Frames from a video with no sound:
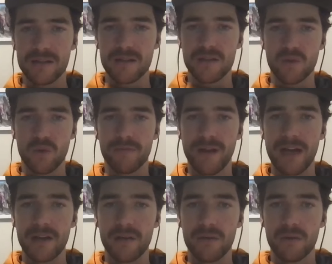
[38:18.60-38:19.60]
as a store of
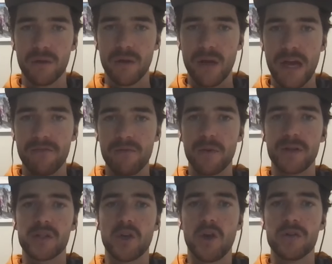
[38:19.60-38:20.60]
value everyone
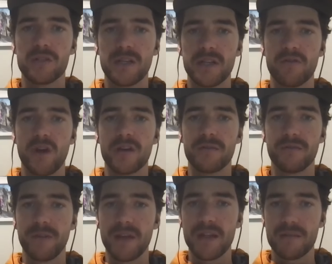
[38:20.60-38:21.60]
is constantly trying to
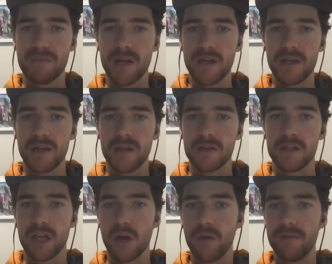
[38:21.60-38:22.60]
flee the money
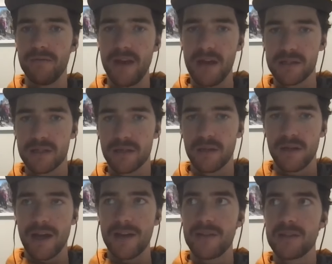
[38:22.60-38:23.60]
to go and invest
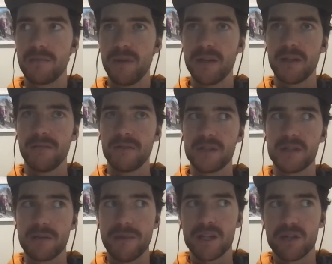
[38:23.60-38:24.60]
and there's a big difference
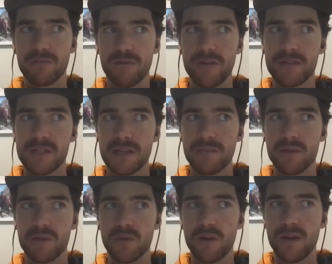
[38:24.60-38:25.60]
as i mentioned previously
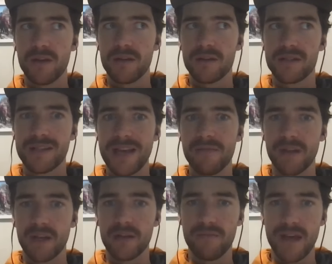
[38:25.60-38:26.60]
between saving
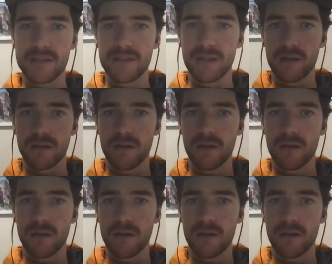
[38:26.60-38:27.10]
and investing